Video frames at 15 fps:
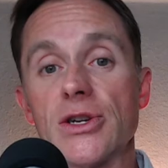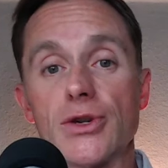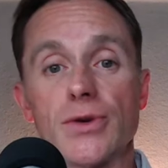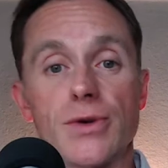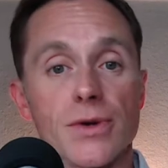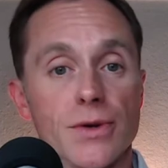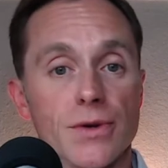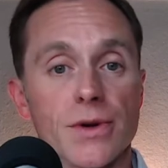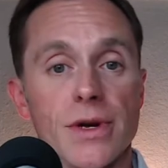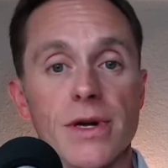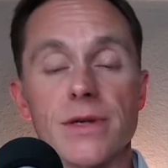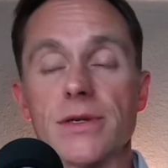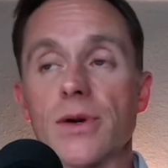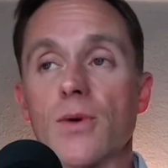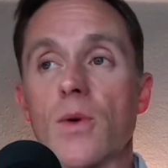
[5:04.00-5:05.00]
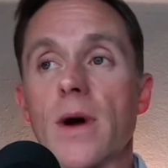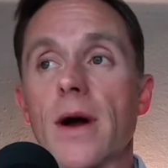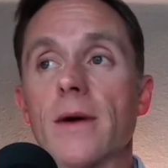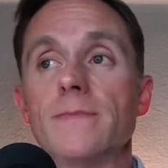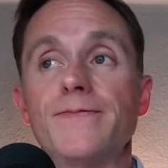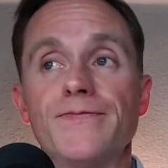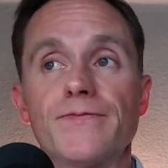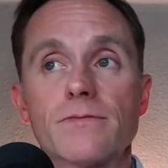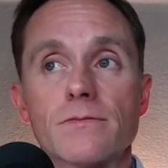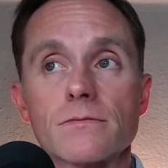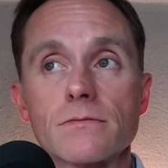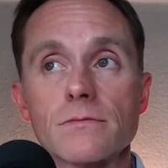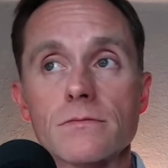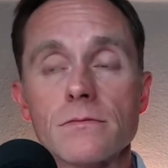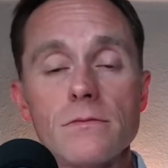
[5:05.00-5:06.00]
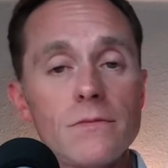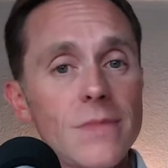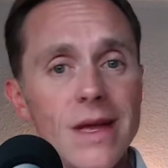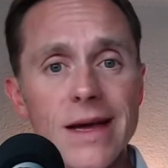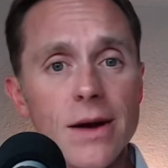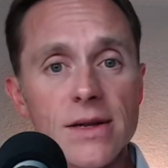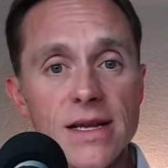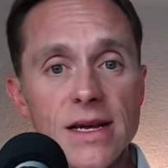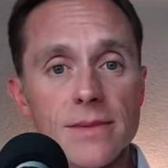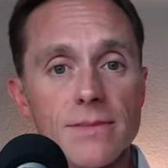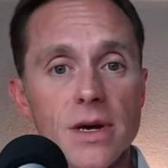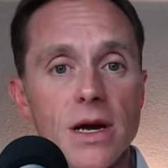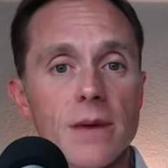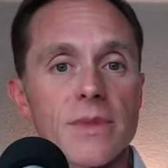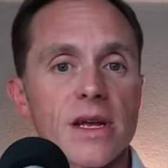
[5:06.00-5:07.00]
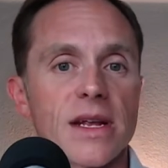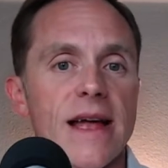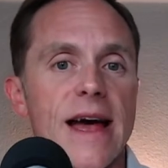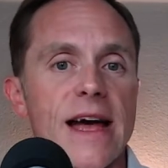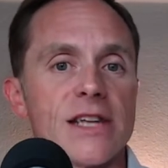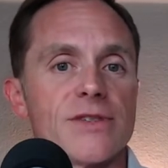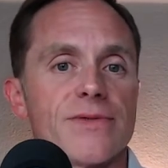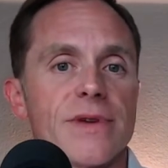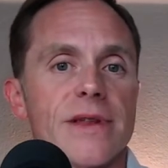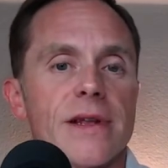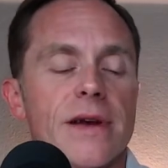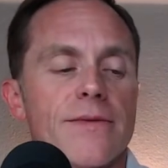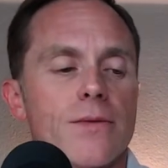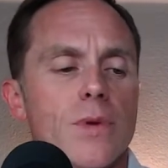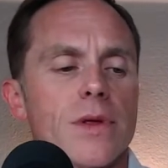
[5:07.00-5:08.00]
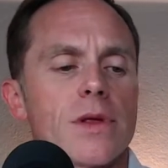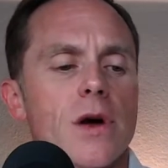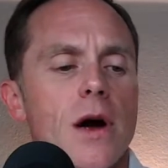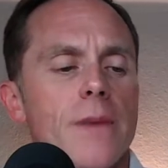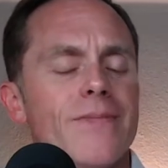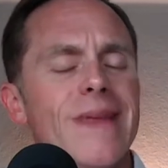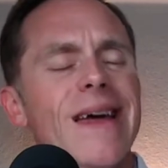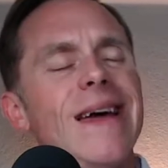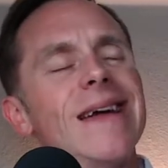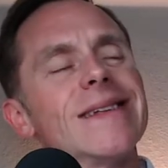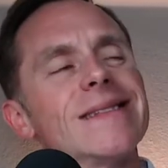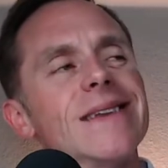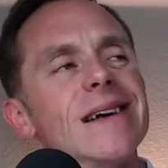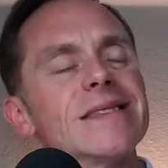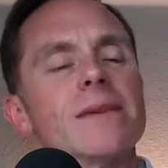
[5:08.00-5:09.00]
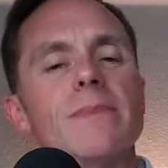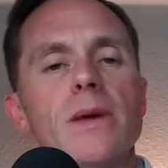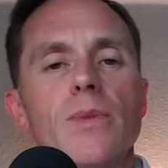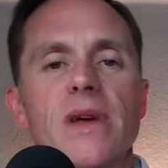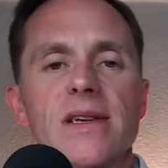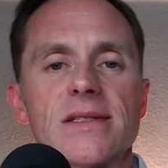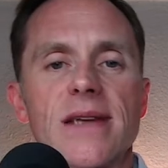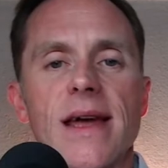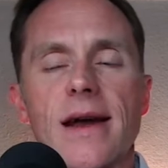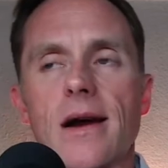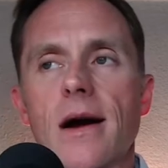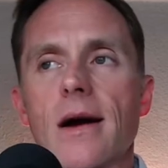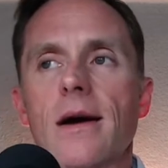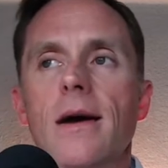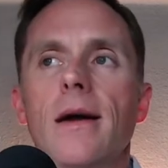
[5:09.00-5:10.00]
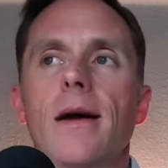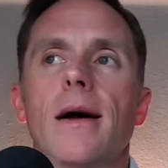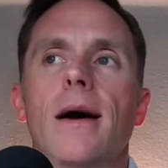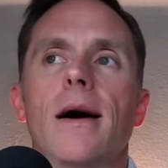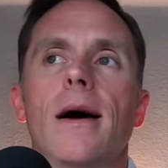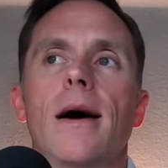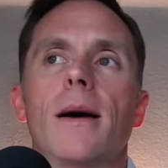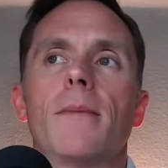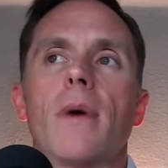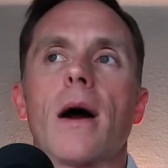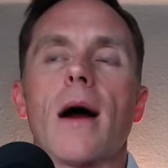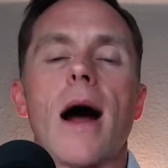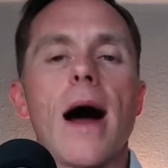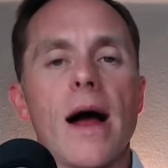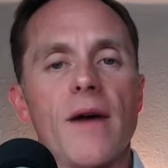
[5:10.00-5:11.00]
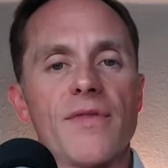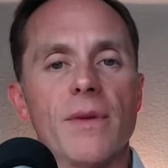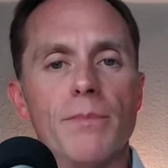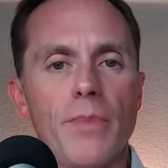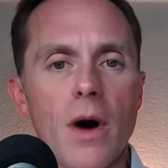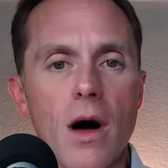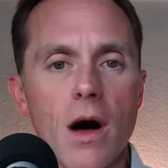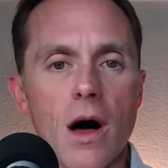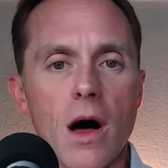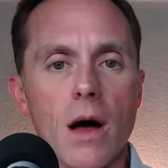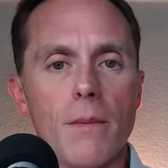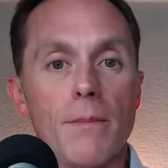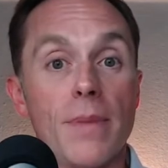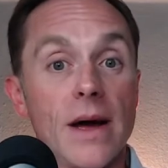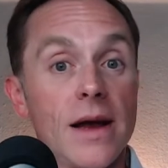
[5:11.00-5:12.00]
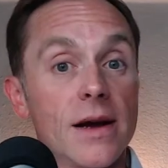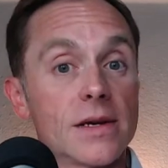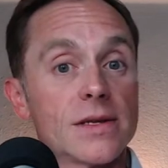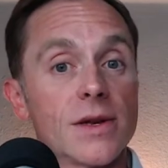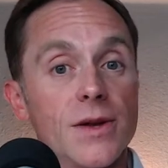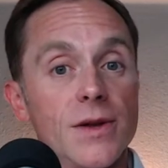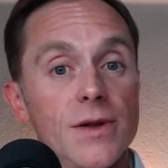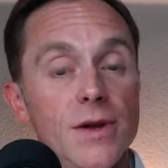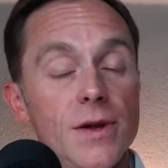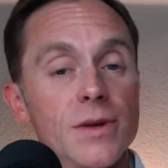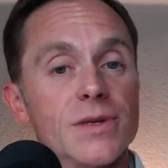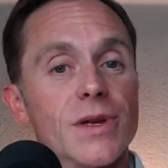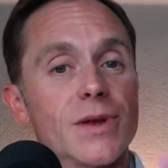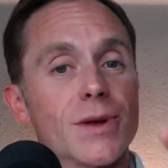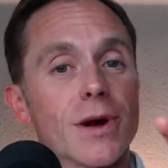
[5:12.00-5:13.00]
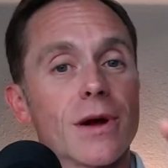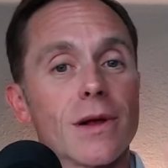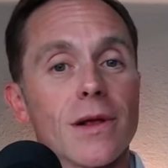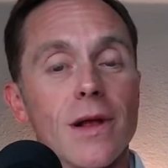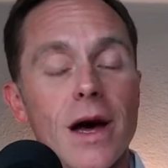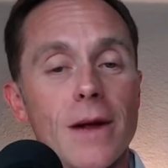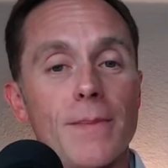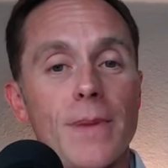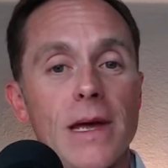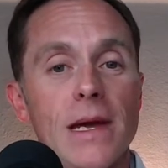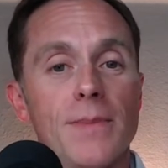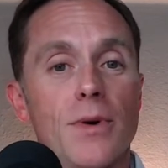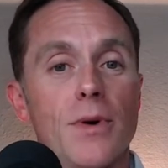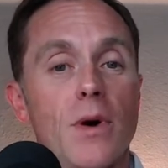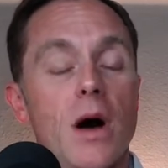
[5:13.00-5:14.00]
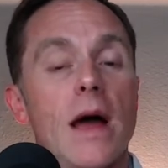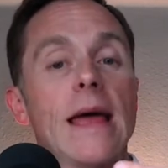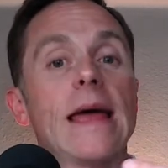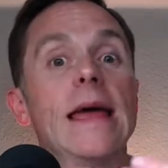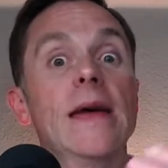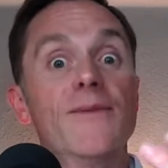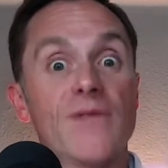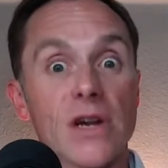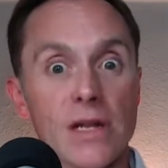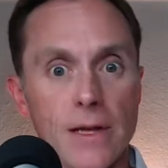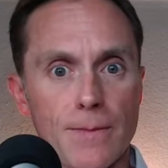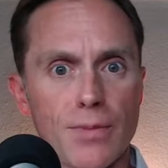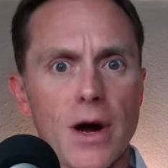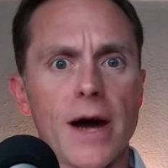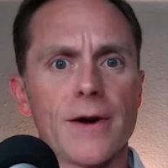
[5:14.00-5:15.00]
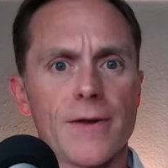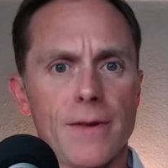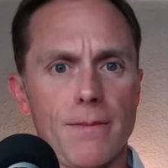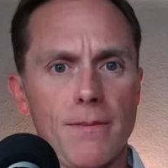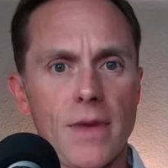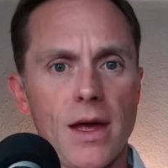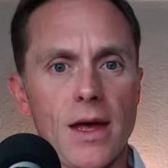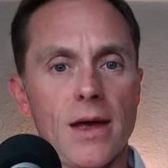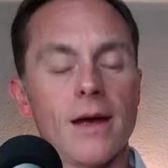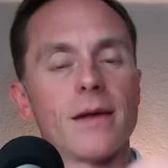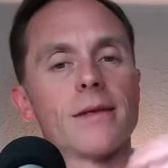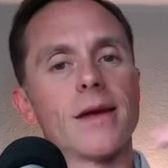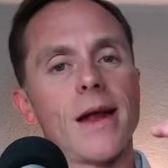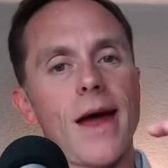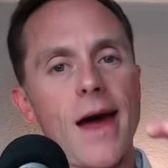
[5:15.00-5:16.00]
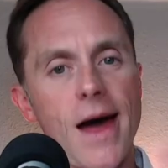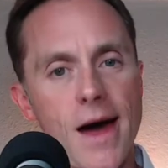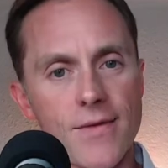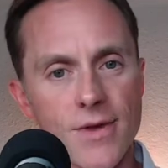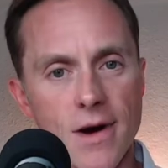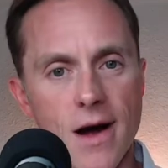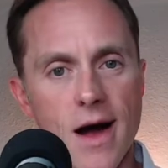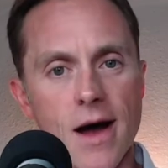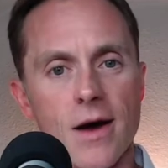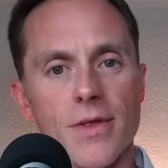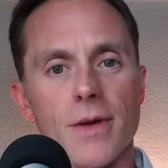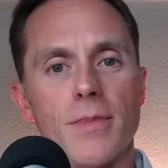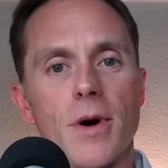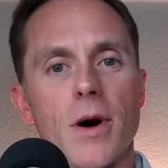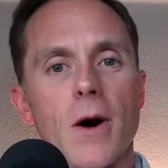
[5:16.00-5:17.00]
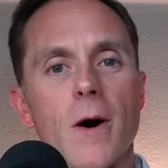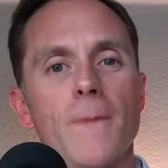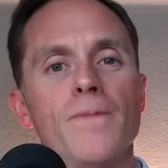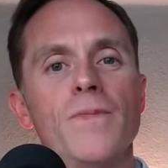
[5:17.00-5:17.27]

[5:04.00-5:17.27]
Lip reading: a degree to where it didn't become the catastrophe that everyone thought. Doesn't mean we can take our eye off the ball, but here's the good news: there are a lot of people infinitely brighter than me that have their eye on the ball